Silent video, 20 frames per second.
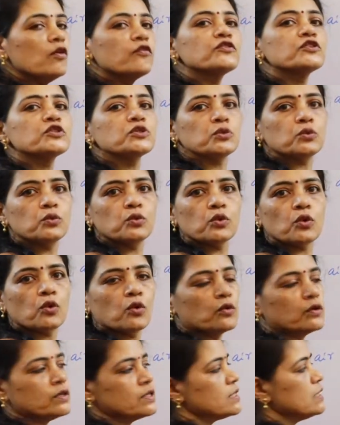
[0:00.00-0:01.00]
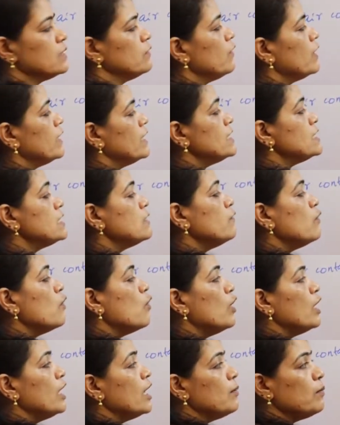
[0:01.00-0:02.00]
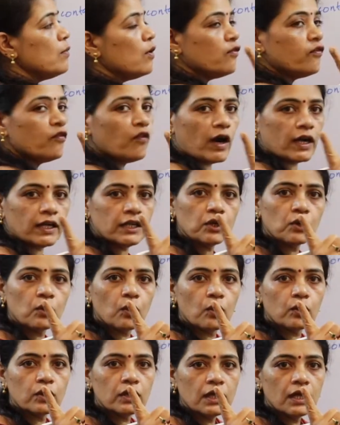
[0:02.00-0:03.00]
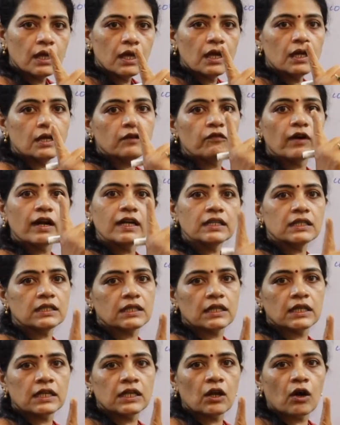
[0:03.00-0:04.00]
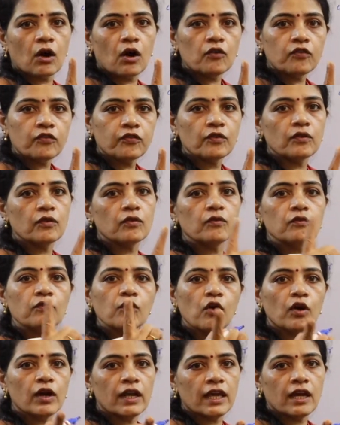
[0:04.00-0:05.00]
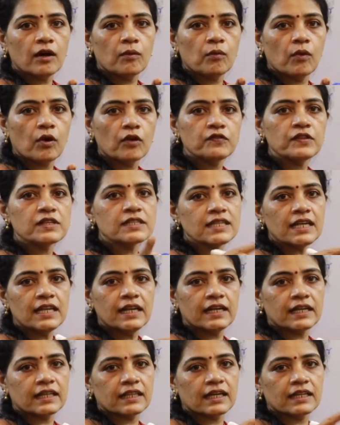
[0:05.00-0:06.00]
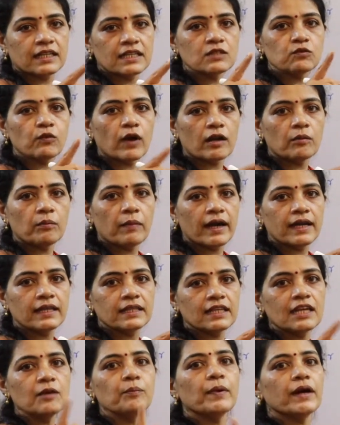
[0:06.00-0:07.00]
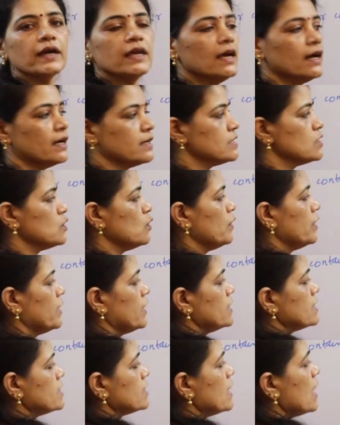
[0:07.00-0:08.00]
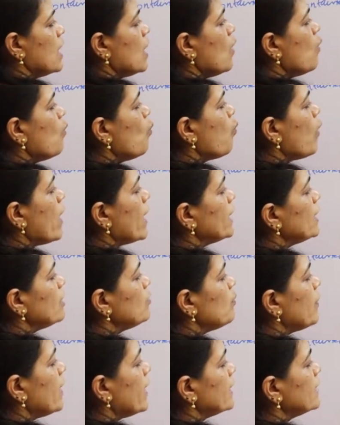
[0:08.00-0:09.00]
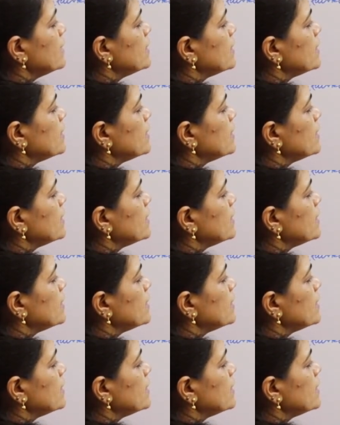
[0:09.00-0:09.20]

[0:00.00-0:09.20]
of 2 cones, what is the volume of 1 cone? 1/3 of volume of the cylinder, that is 1 by 3 pi r square h. 1 by